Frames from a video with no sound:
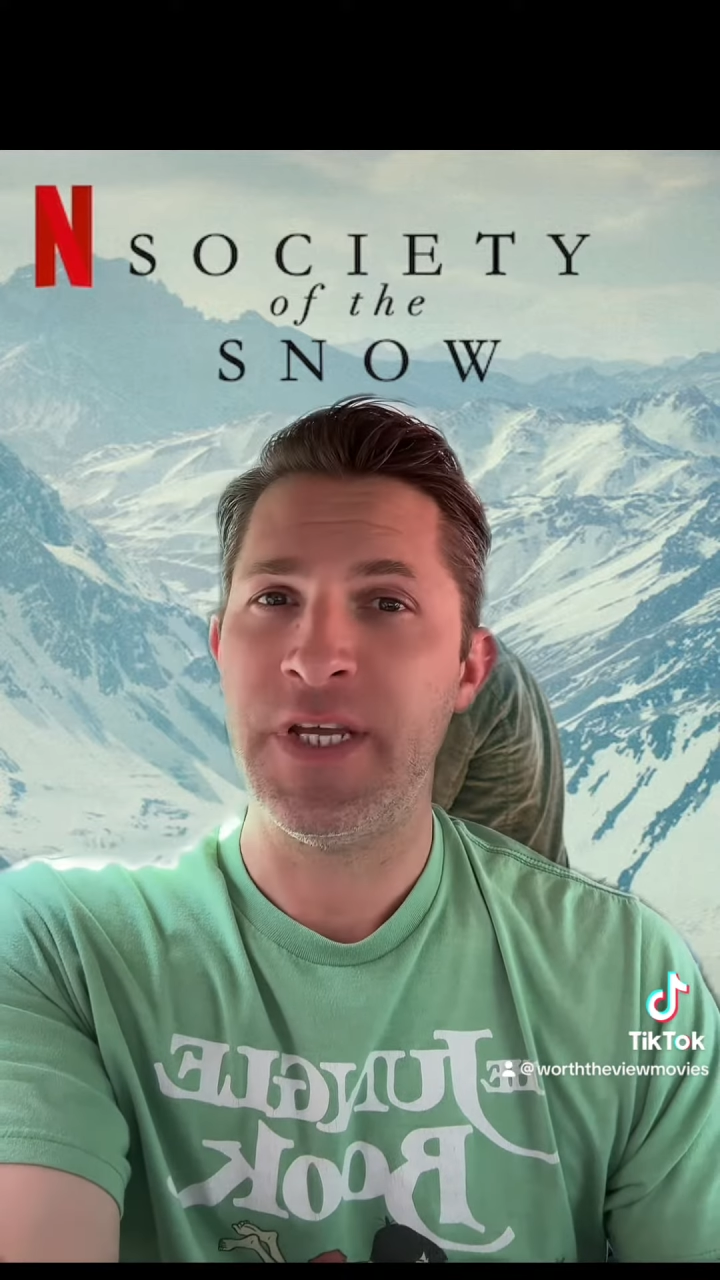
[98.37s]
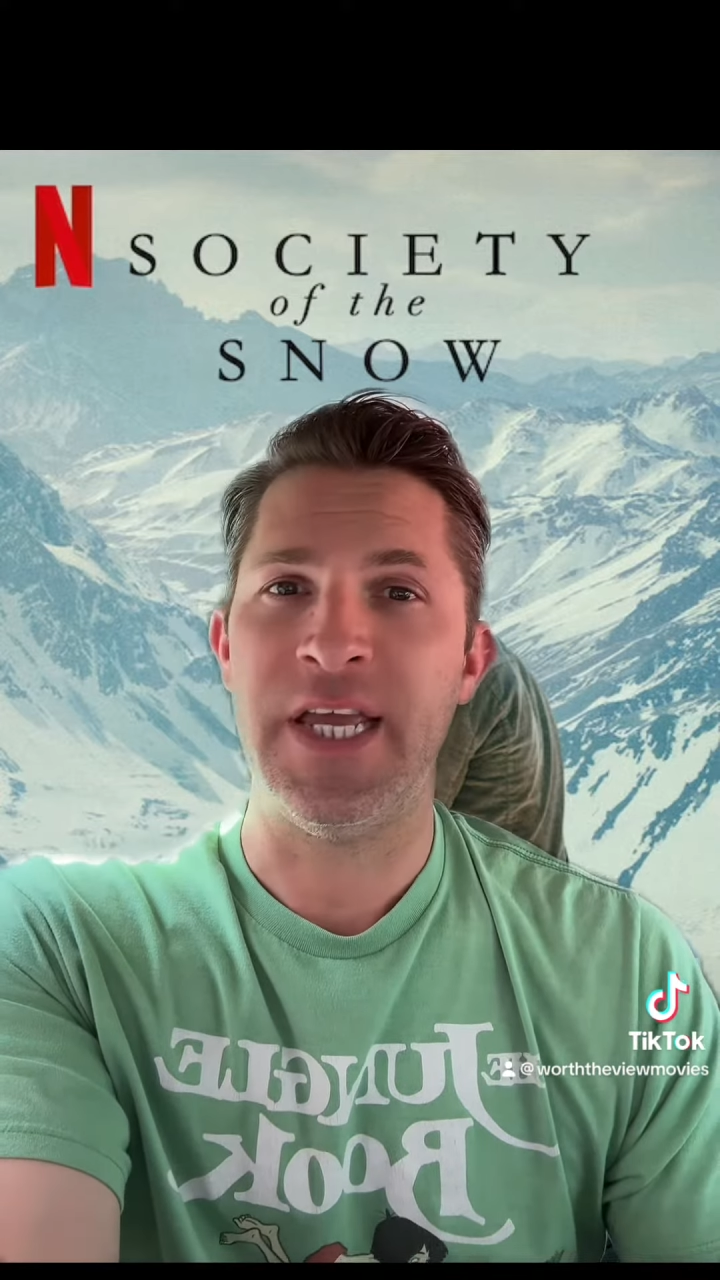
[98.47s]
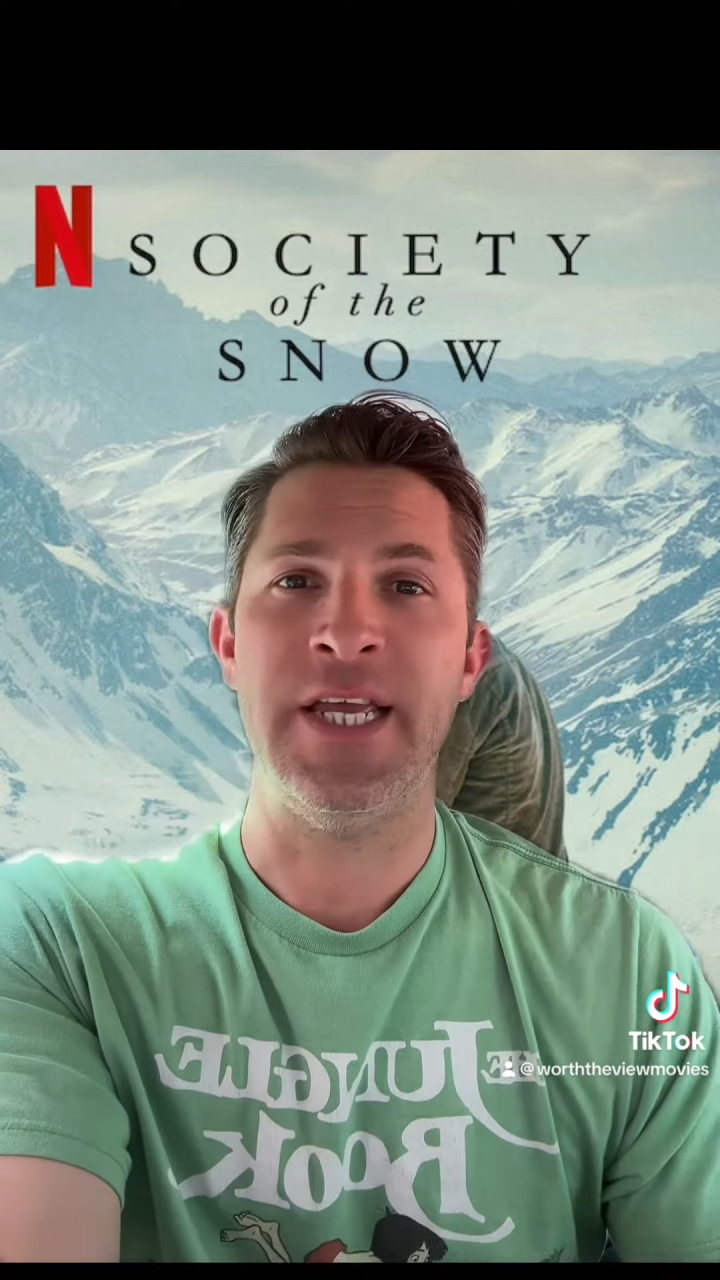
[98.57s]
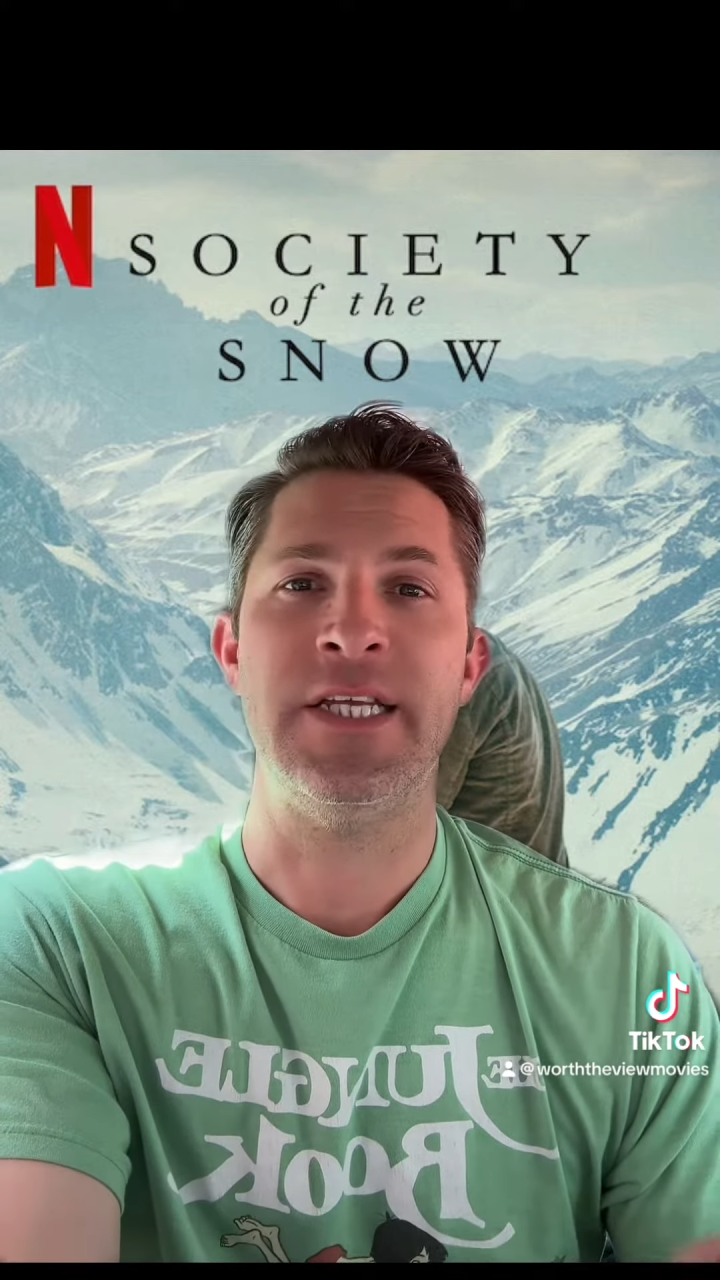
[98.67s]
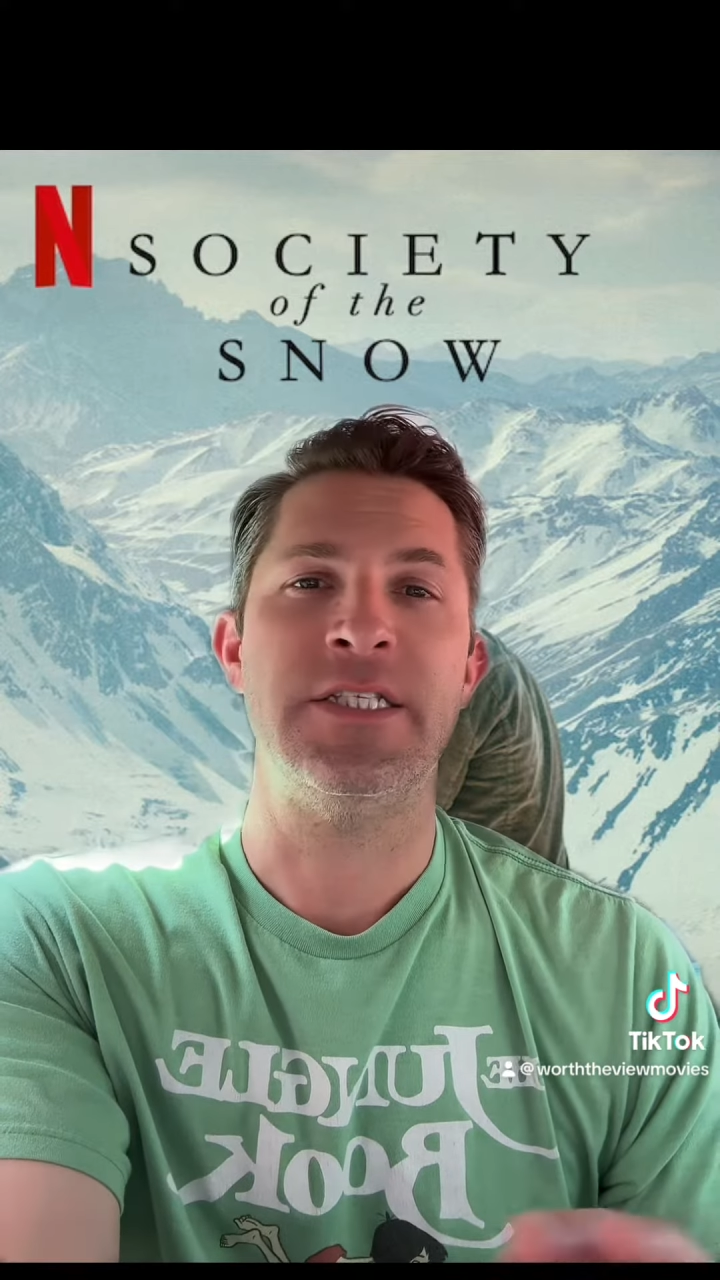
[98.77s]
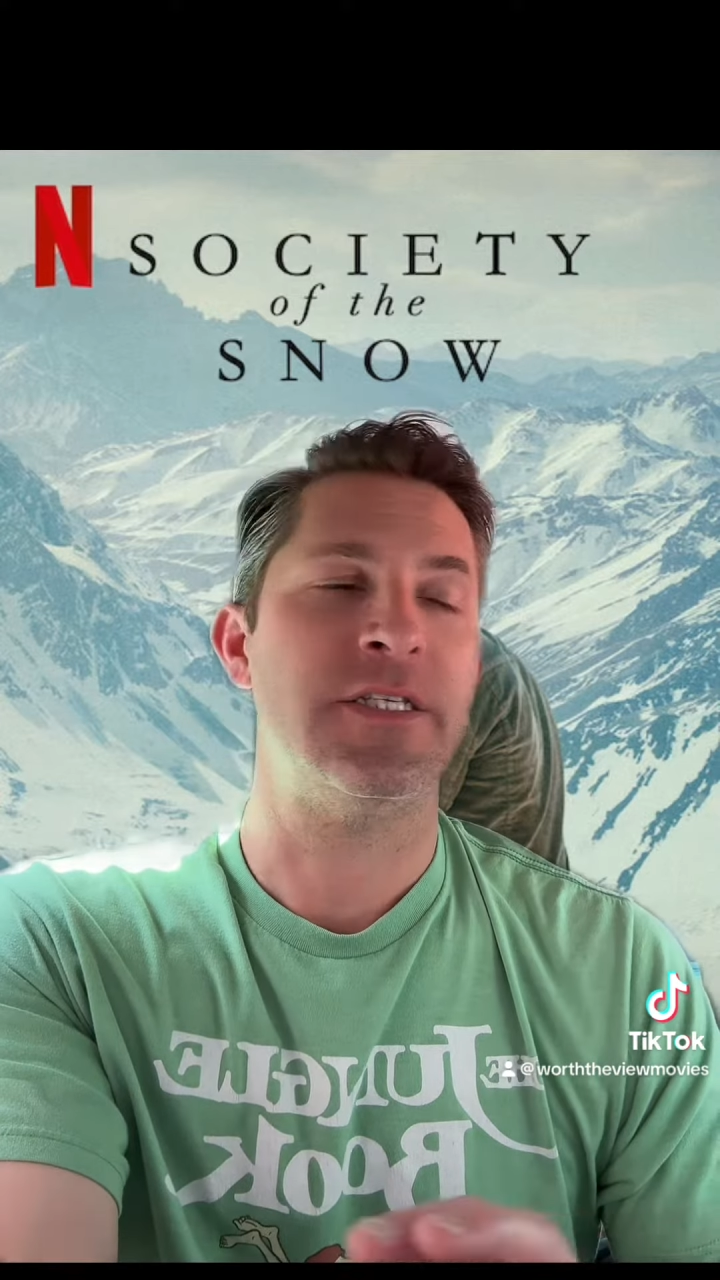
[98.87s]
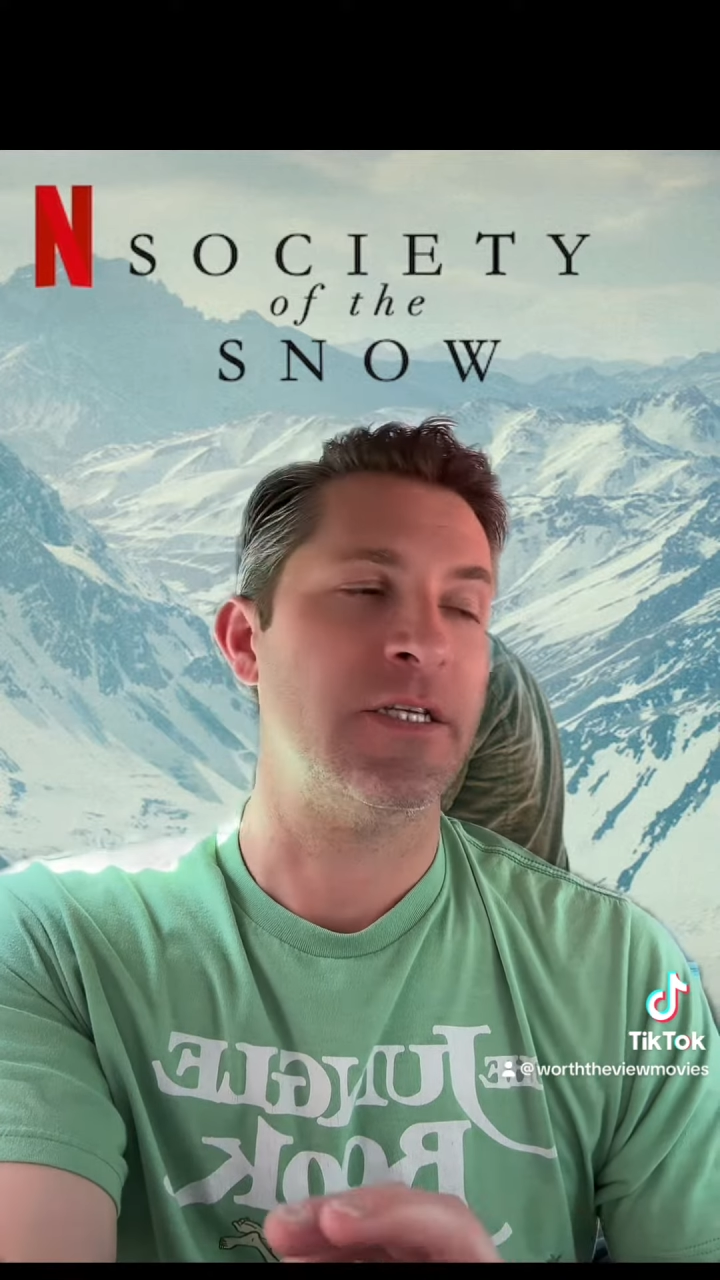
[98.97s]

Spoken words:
is